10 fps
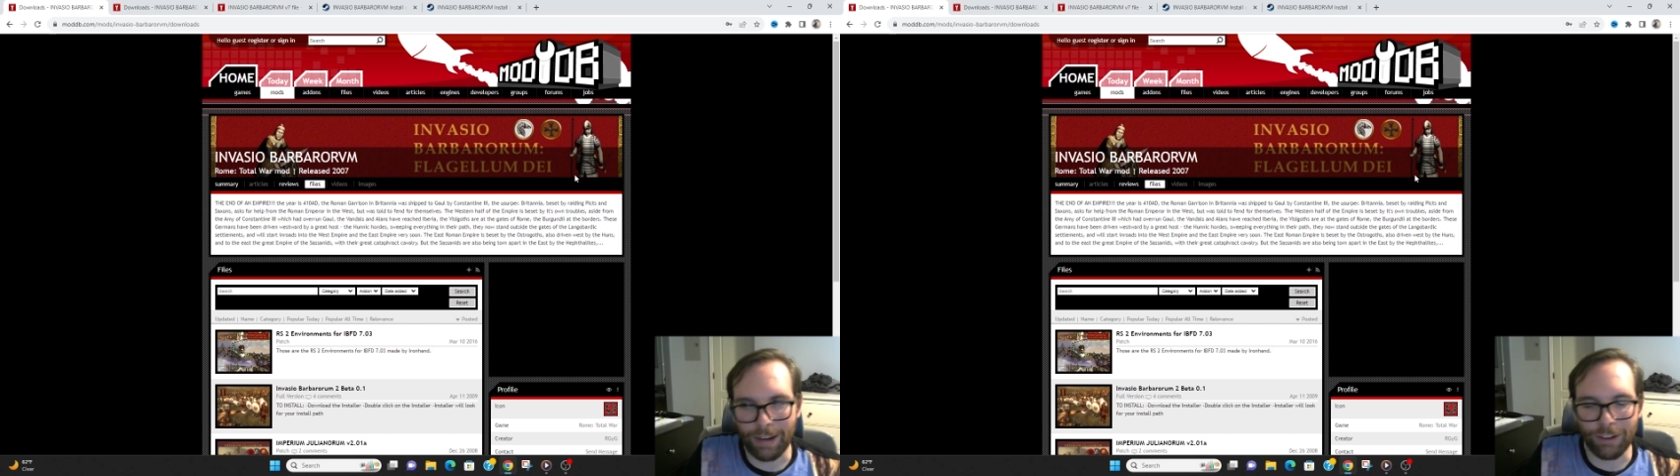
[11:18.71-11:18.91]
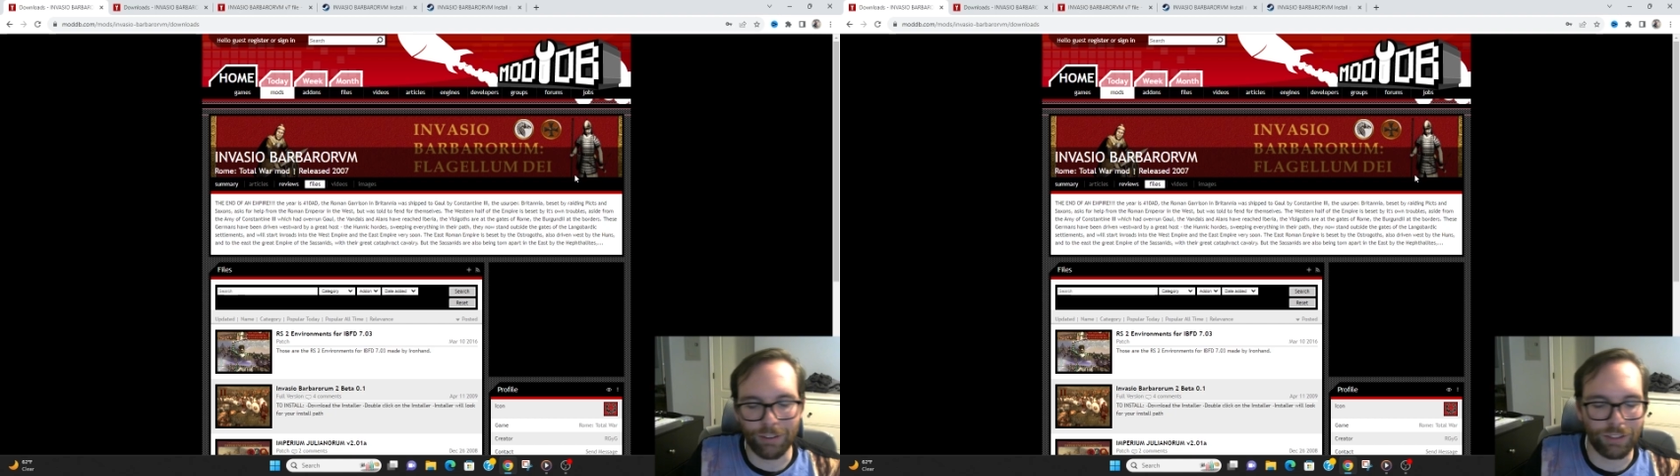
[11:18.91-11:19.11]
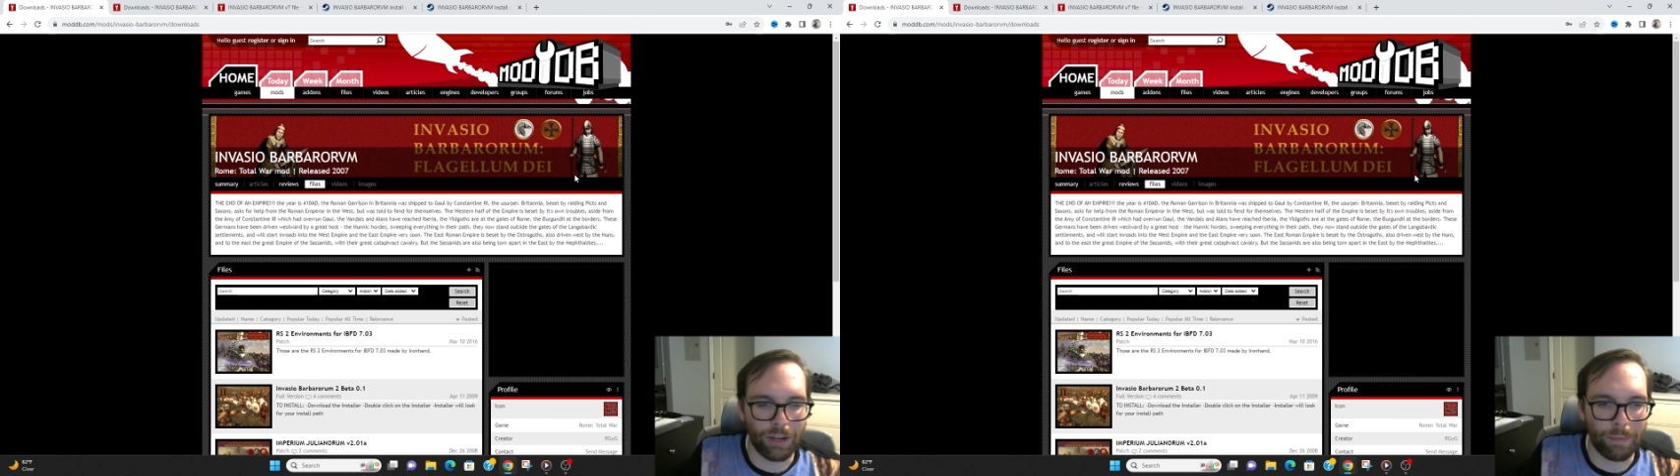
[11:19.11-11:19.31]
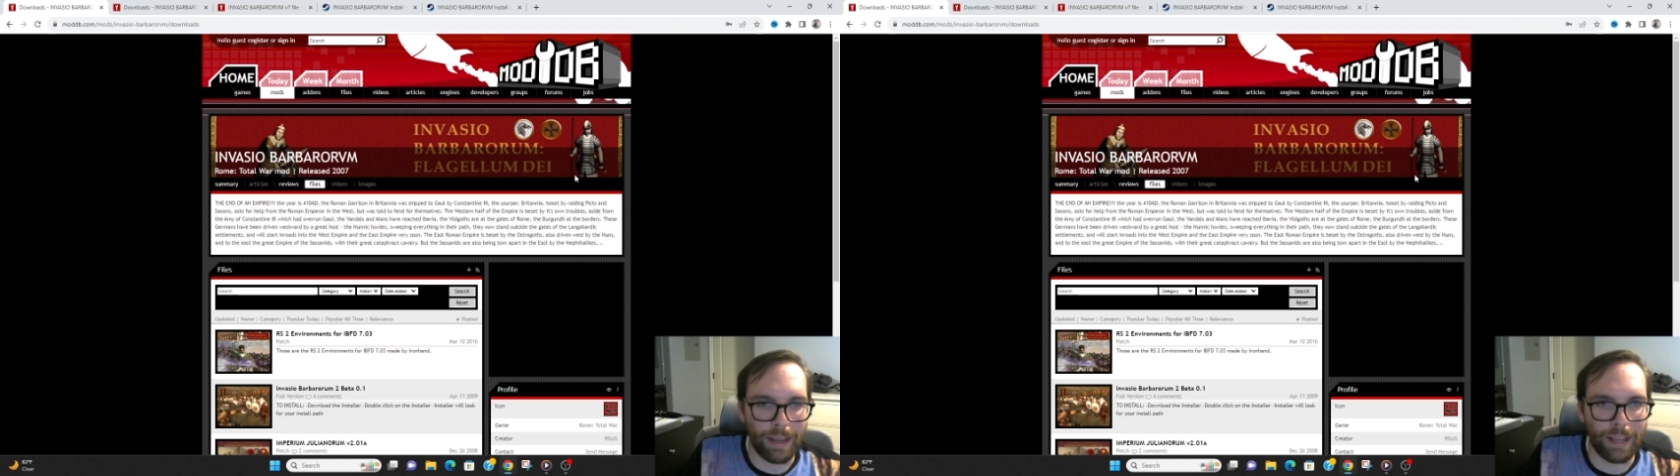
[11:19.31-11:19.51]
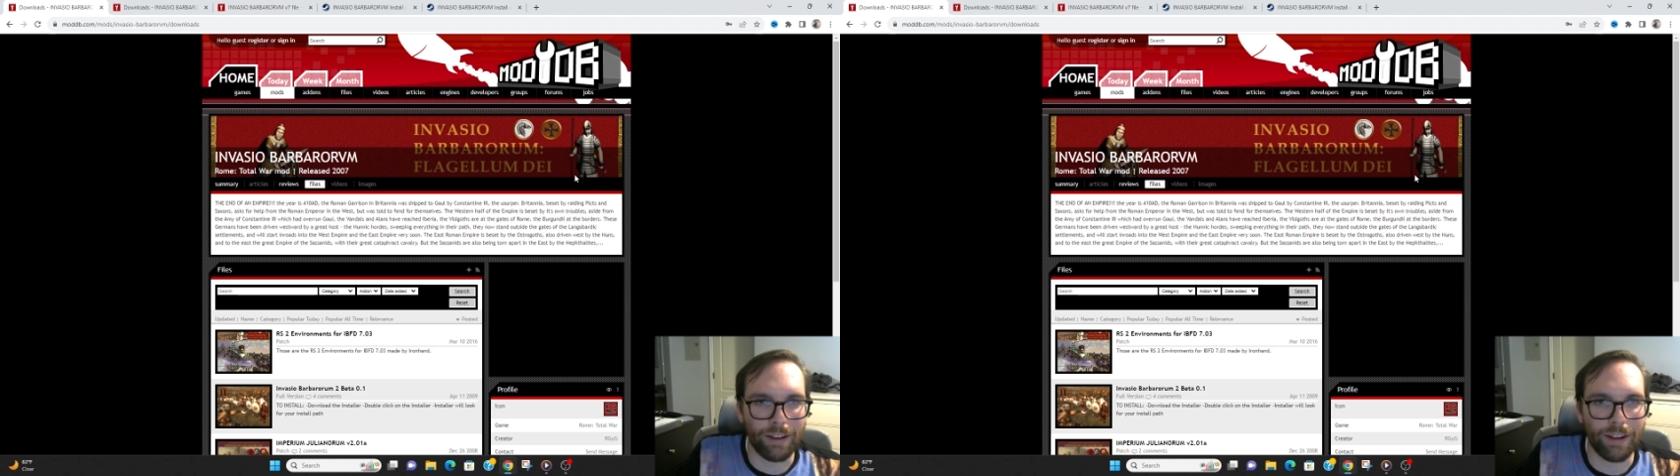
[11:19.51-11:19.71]
initially started
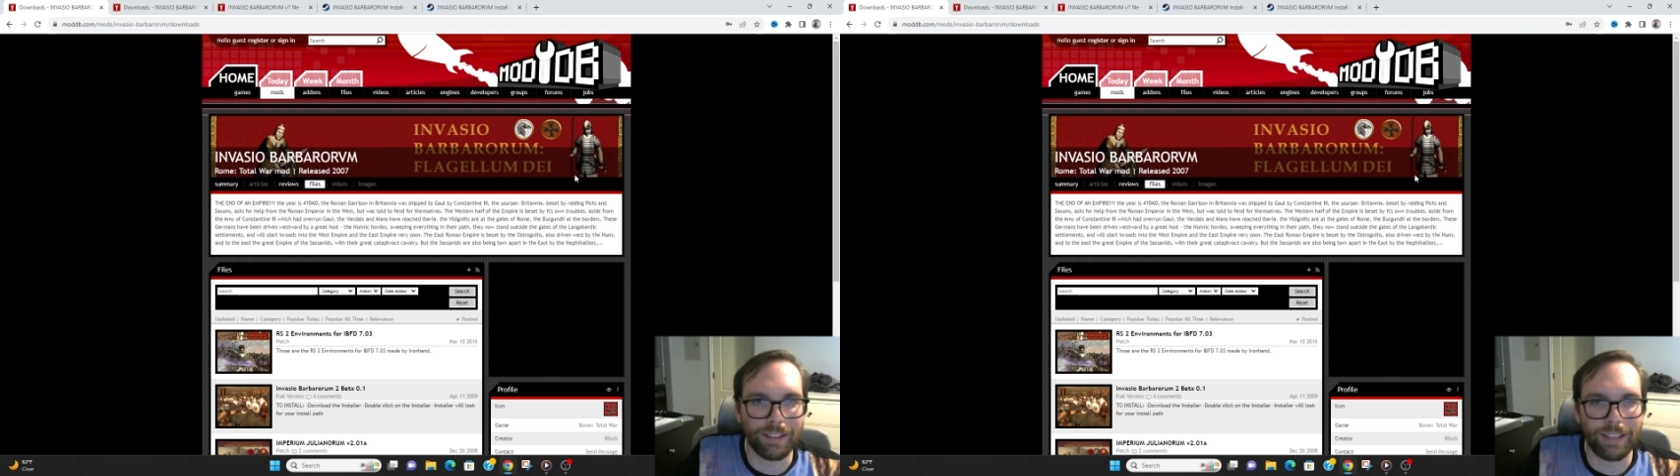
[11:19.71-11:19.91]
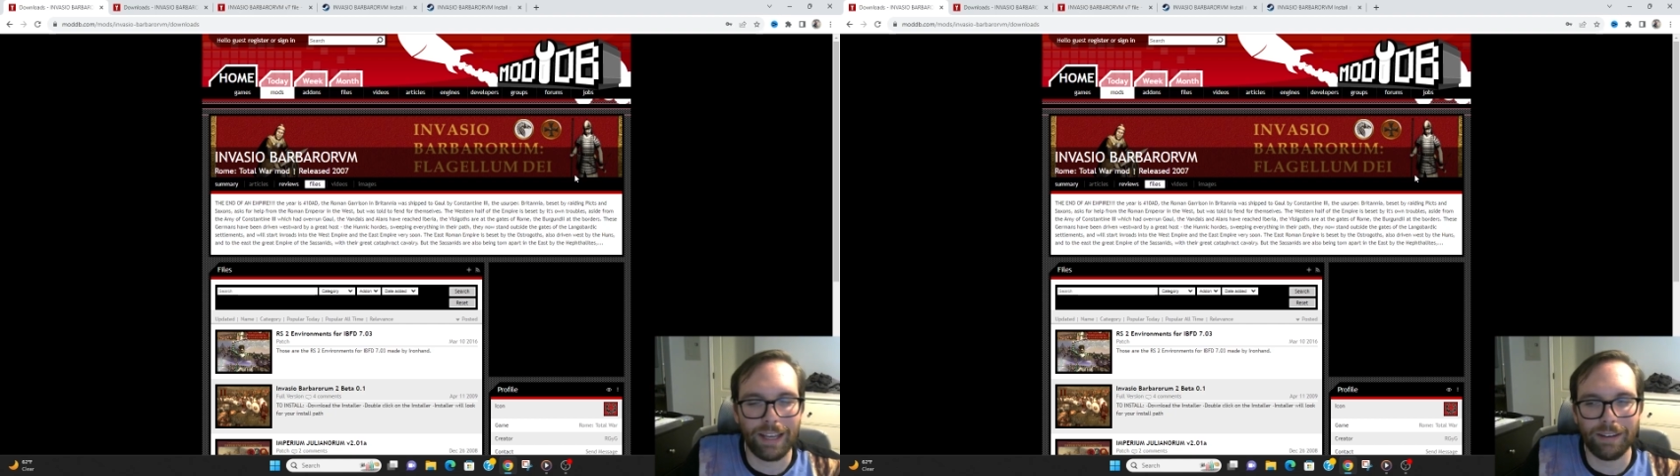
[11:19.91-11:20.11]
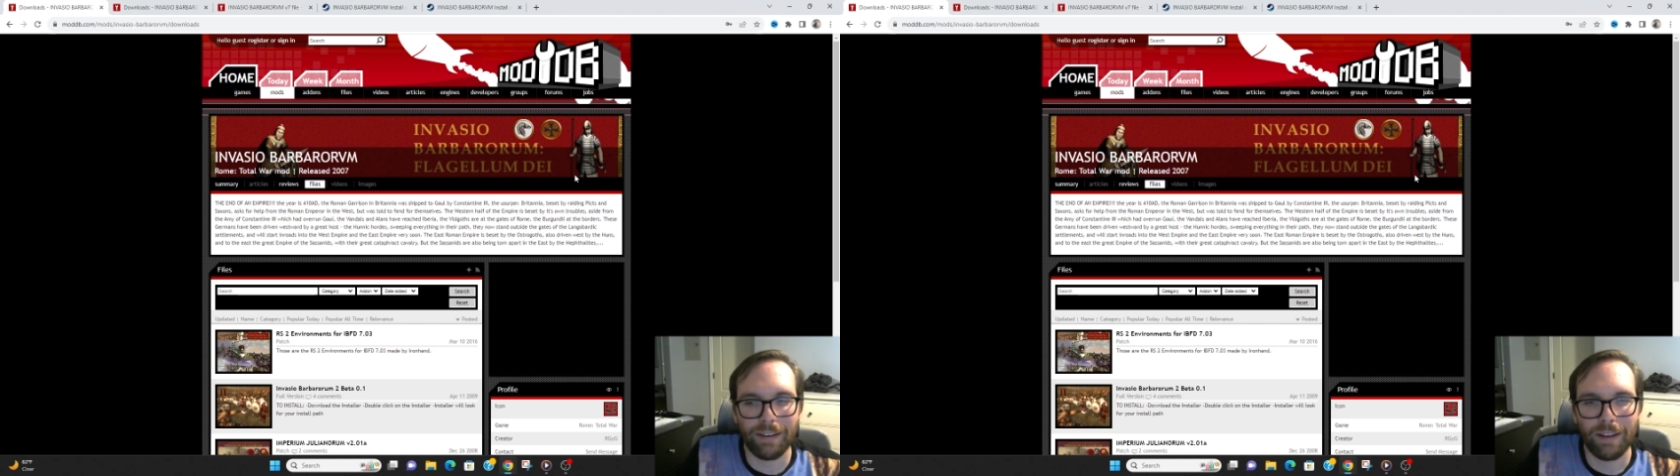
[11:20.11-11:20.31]
making content.